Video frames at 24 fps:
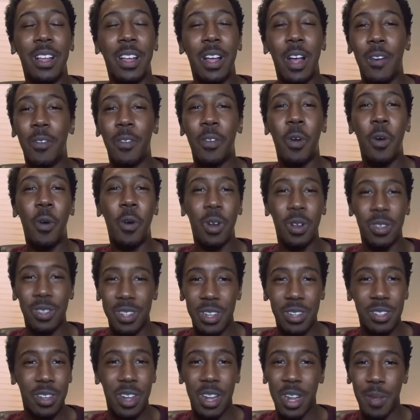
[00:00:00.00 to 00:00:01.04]
of course,
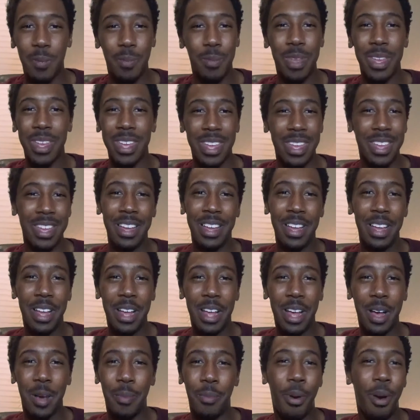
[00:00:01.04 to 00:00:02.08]
there's gonna be
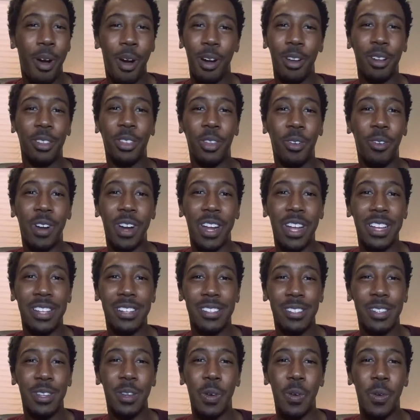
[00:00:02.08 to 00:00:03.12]
a part 3
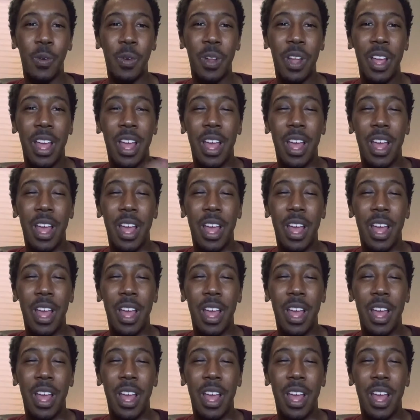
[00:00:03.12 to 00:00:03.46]
soon,